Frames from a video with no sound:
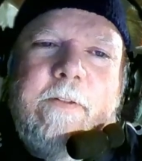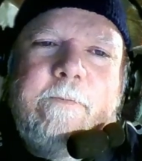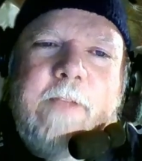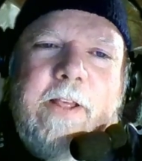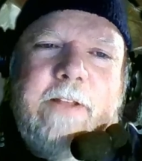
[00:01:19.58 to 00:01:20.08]

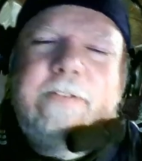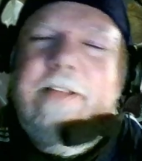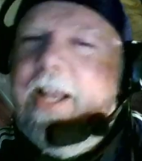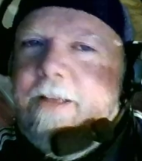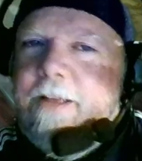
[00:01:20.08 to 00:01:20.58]
The
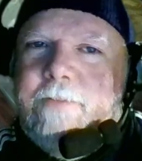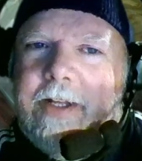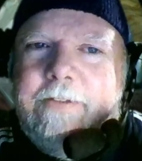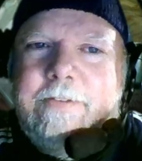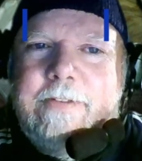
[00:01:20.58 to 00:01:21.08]
setting of
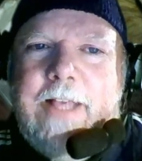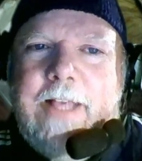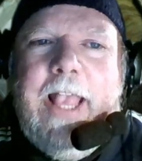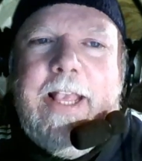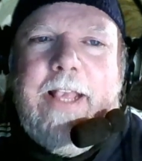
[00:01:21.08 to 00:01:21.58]
this
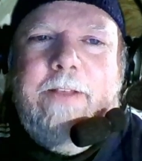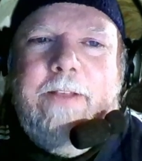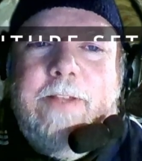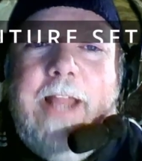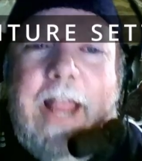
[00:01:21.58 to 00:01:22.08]

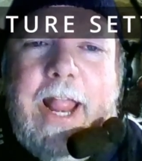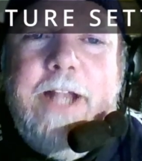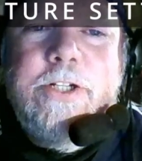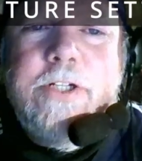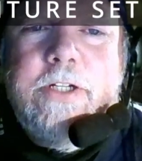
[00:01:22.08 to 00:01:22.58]
is an
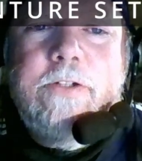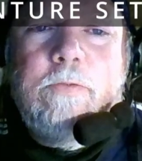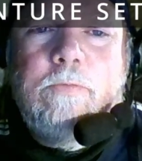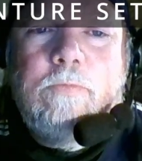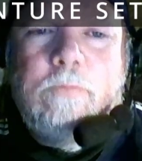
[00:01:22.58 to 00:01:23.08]
ancient
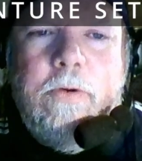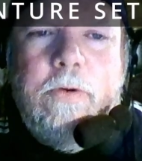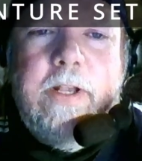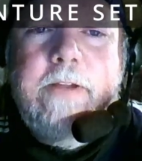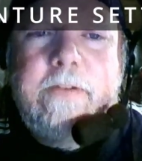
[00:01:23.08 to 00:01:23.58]

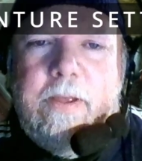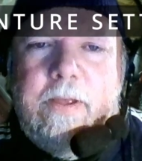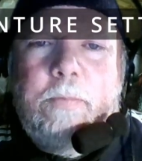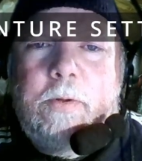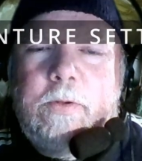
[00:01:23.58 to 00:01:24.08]
ruined
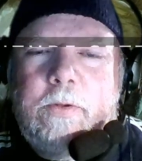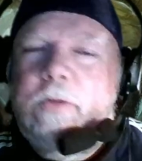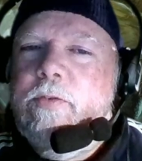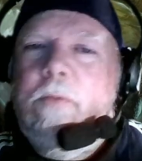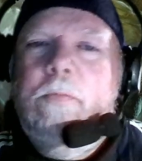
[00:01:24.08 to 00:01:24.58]
temple
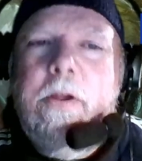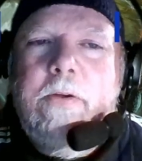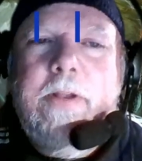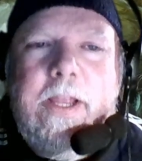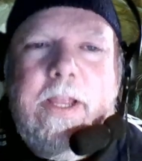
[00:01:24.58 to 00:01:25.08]

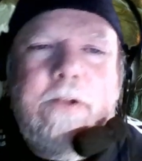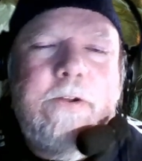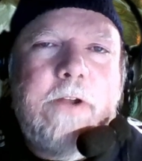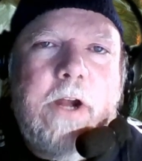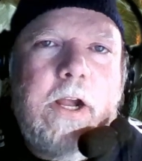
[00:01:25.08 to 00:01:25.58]
somewhere in the
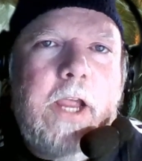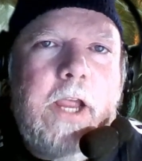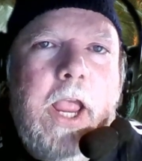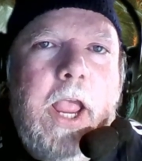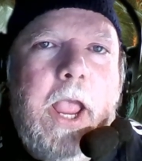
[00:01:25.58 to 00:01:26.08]
Underdark,
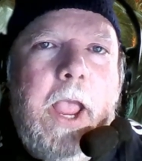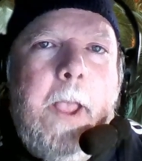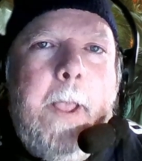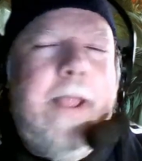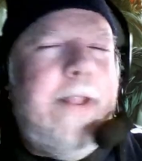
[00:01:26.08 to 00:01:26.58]

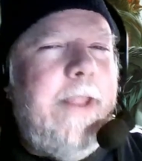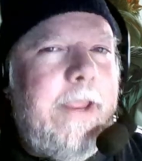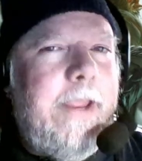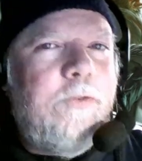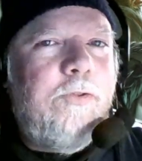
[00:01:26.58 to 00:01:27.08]
and they
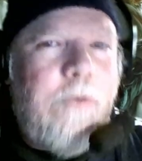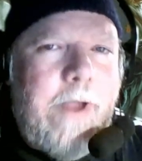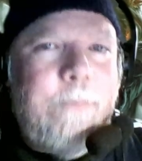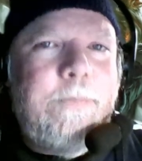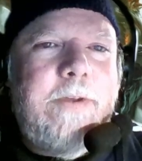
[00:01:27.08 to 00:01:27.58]
get
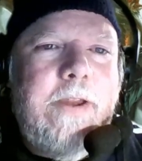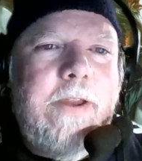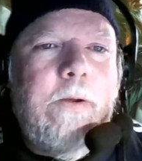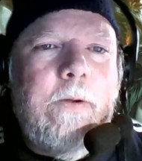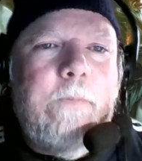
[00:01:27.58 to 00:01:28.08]
trapped
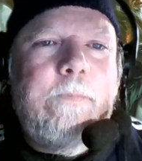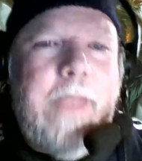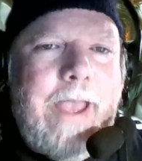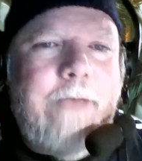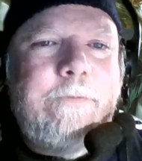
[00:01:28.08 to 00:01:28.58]
here
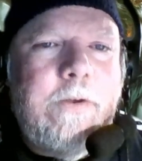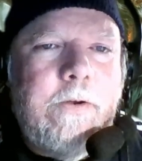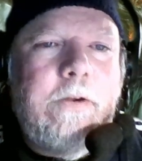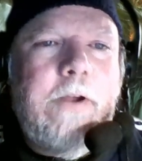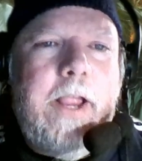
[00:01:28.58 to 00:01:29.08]

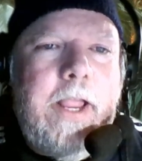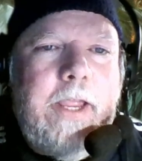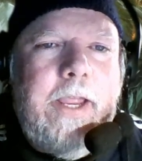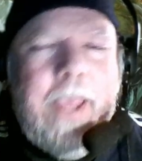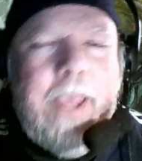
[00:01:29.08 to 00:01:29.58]
after
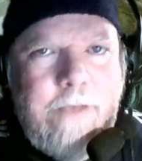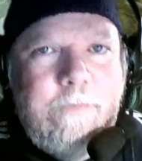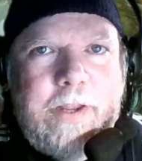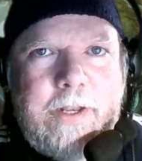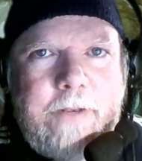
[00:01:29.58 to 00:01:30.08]
a cave-in.